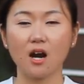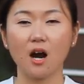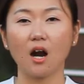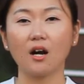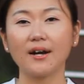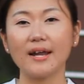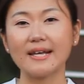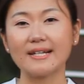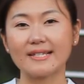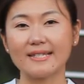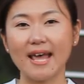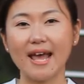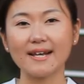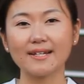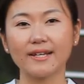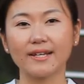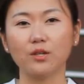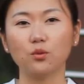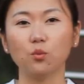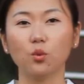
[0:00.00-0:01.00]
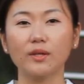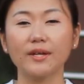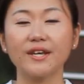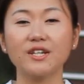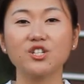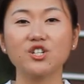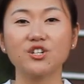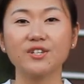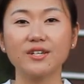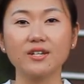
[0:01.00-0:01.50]
are exactly what
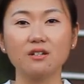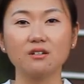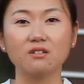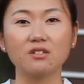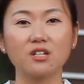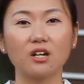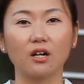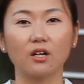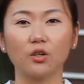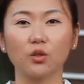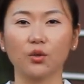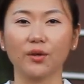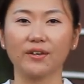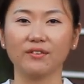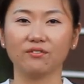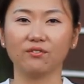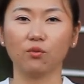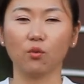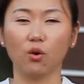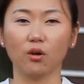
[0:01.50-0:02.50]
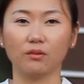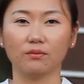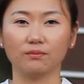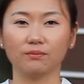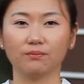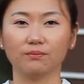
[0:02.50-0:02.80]
engineers are looking for.